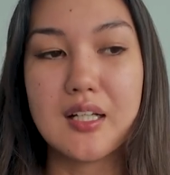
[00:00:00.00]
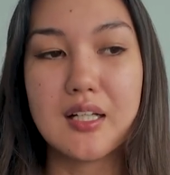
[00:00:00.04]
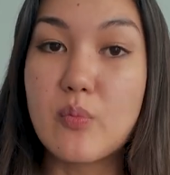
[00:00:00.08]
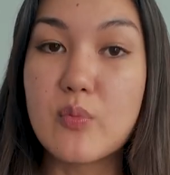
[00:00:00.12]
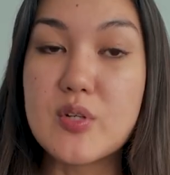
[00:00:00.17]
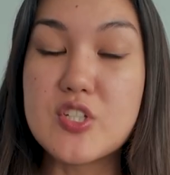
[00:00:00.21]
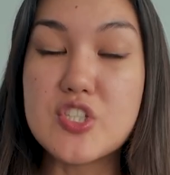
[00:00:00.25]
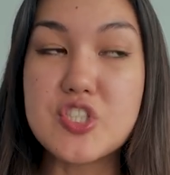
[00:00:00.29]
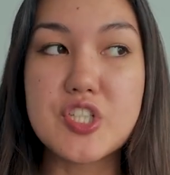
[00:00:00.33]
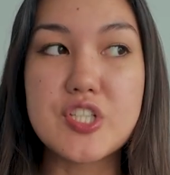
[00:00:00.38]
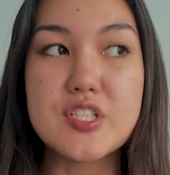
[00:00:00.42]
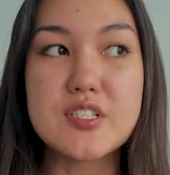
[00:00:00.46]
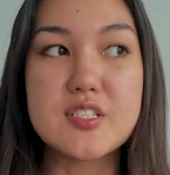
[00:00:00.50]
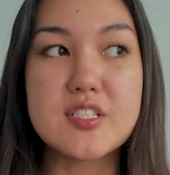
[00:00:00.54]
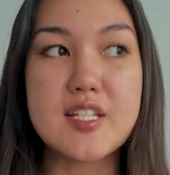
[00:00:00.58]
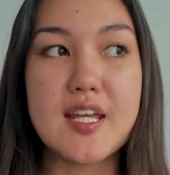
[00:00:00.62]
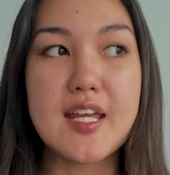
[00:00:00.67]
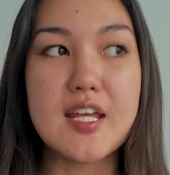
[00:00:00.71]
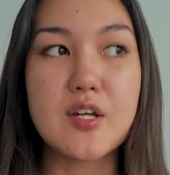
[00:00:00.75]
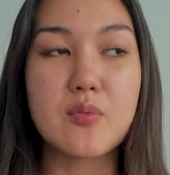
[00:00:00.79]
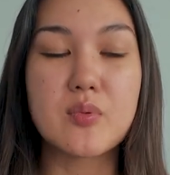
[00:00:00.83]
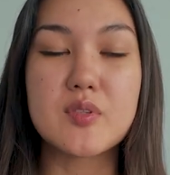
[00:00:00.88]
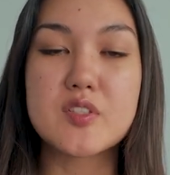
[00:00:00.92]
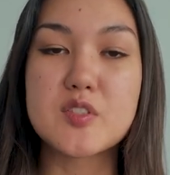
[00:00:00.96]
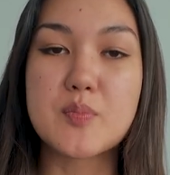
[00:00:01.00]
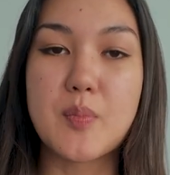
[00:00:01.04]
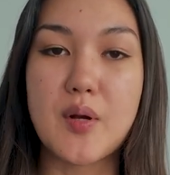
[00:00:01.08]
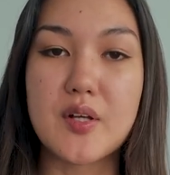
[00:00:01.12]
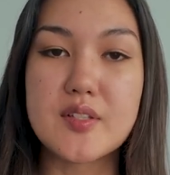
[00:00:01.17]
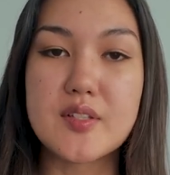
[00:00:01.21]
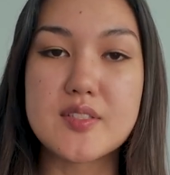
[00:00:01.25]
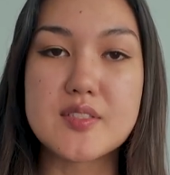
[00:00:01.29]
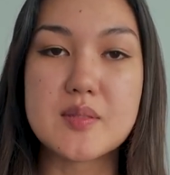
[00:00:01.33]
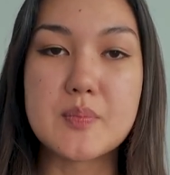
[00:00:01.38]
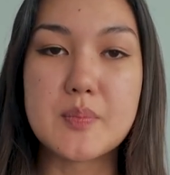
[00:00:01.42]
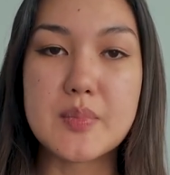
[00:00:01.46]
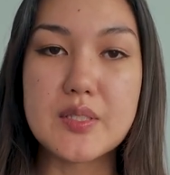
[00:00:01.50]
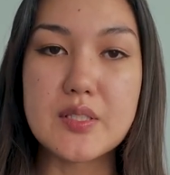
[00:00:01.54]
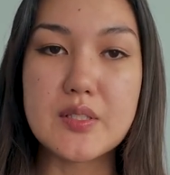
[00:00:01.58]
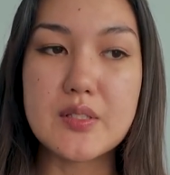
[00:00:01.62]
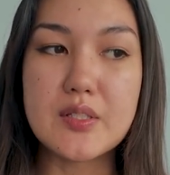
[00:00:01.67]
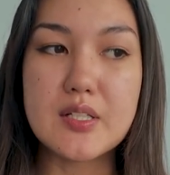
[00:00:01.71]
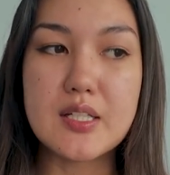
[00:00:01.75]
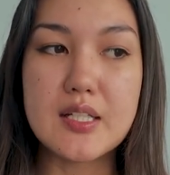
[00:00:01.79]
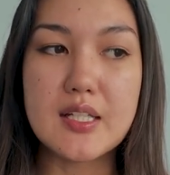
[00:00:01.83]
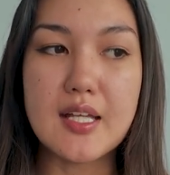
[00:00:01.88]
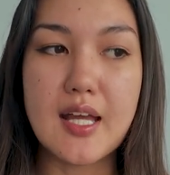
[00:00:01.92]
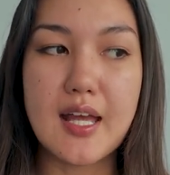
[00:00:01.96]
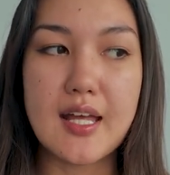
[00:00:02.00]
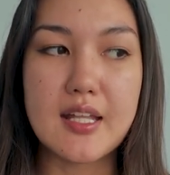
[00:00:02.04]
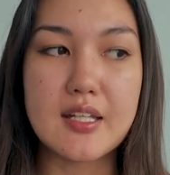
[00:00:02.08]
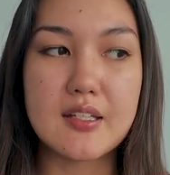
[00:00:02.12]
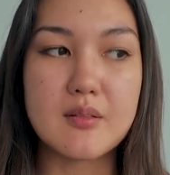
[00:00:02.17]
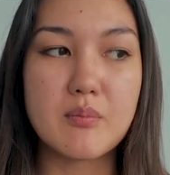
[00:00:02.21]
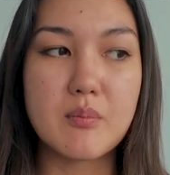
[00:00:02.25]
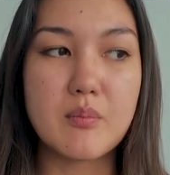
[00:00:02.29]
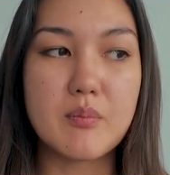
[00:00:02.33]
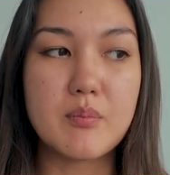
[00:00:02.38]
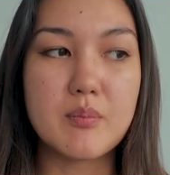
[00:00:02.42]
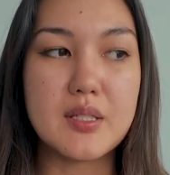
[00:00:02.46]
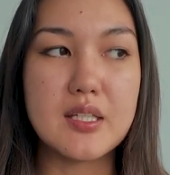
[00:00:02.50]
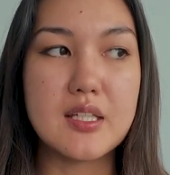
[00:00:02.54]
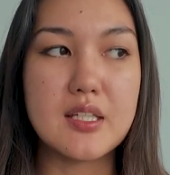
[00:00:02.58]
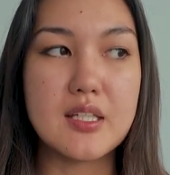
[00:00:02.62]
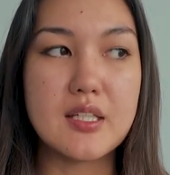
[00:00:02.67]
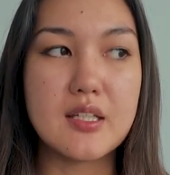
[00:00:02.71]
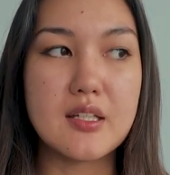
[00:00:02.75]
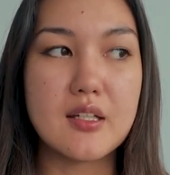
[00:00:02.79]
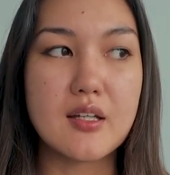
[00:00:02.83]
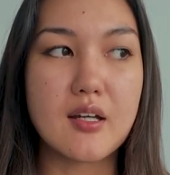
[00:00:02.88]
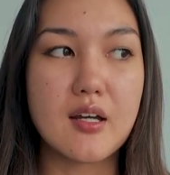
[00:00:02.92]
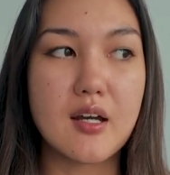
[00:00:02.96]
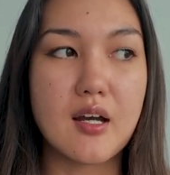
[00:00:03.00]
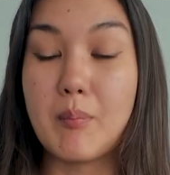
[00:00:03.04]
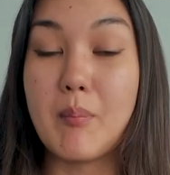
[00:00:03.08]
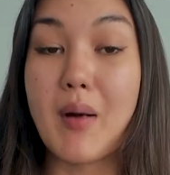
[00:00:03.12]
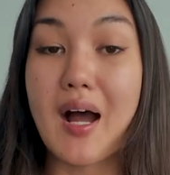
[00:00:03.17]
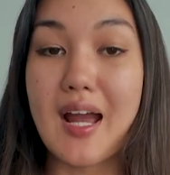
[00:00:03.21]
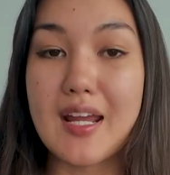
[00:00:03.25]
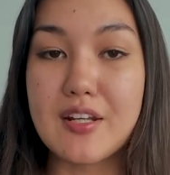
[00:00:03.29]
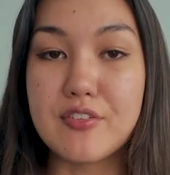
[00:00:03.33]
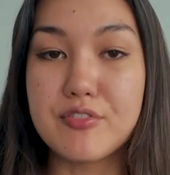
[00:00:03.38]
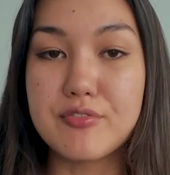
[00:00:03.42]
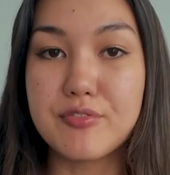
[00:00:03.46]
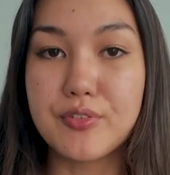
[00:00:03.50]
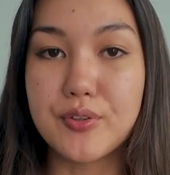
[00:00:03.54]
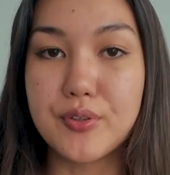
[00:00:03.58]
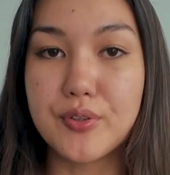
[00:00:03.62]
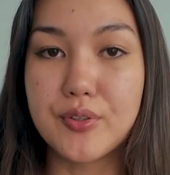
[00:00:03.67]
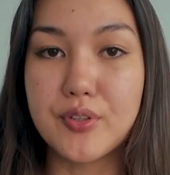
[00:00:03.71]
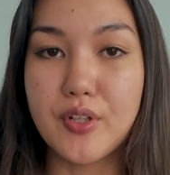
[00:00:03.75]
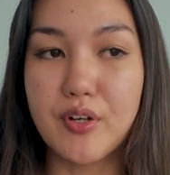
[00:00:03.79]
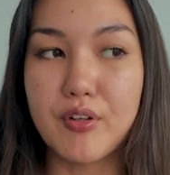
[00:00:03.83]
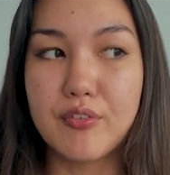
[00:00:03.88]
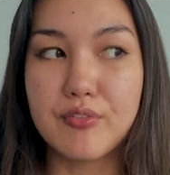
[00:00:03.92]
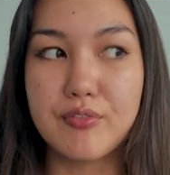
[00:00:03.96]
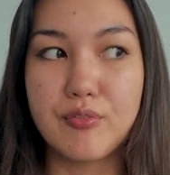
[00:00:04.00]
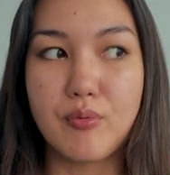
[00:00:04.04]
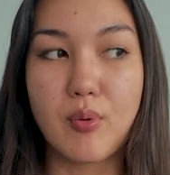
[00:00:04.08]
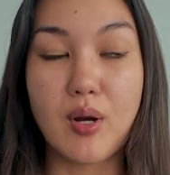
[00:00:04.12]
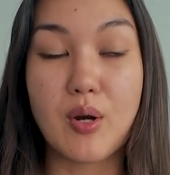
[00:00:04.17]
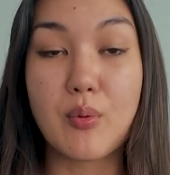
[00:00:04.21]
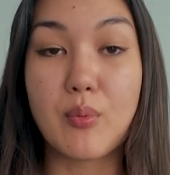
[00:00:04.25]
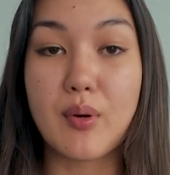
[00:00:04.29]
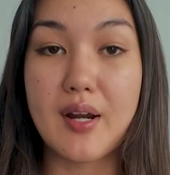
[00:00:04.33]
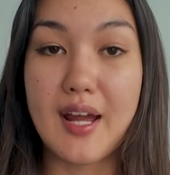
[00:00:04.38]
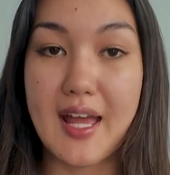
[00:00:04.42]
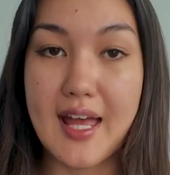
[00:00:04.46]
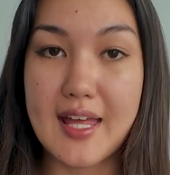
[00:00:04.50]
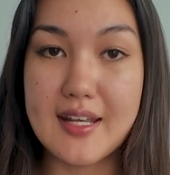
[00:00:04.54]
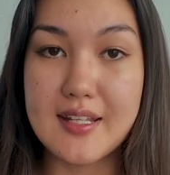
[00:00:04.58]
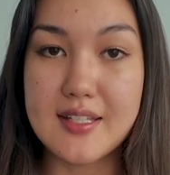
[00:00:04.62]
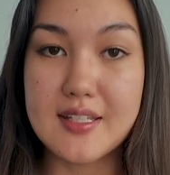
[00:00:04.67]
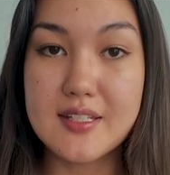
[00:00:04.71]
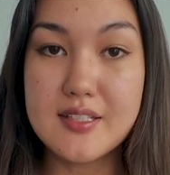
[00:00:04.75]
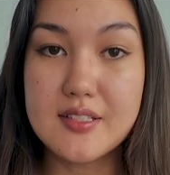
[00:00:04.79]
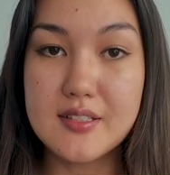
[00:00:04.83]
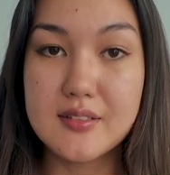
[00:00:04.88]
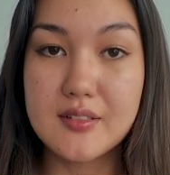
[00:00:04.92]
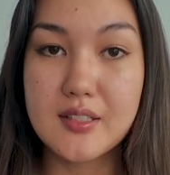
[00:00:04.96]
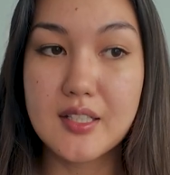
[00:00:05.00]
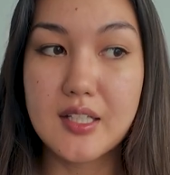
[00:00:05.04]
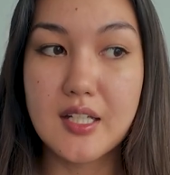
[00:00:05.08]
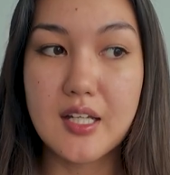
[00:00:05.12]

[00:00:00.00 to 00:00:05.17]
We should take responsibility and be mindful of where we're headed.